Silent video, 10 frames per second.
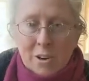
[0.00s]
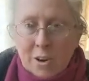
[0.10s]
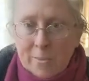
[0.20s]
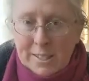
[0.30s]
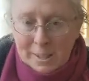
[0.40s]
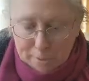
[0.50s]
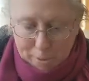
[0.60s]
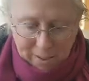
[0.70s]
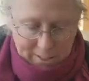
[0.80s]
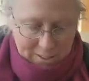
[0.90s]
started with
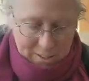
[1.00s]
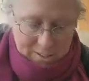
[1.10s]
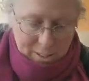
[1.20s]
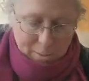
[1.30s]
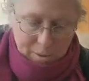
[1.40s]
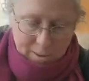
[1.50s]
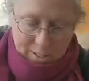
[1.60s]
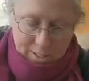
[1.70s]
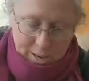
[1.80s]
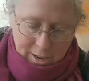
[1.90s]
simple things just like we're
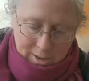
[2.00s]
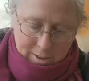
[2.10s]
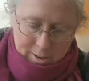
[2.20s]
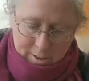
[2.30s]
doing today.